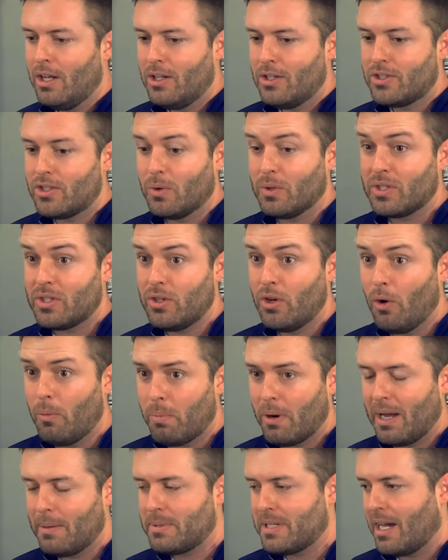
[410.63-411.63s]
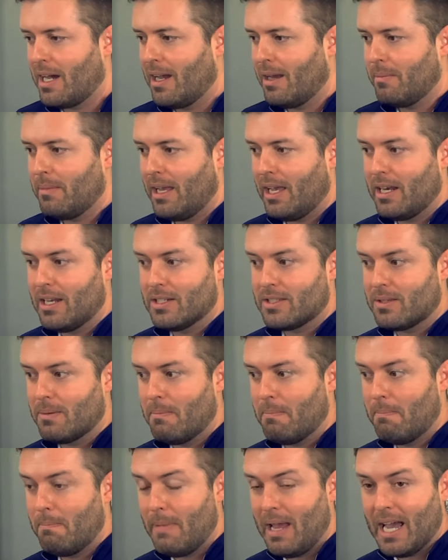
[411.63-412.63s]
So it's no prep time and it's
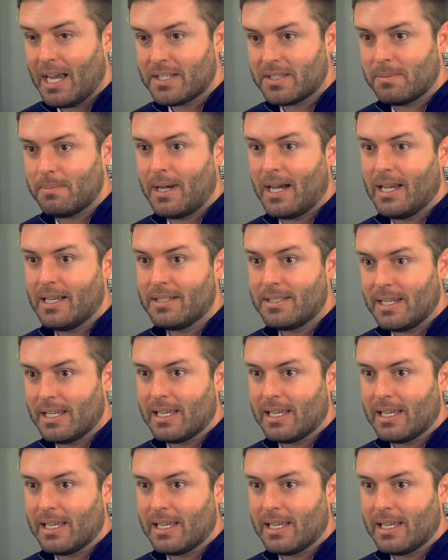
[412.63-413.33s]
maximized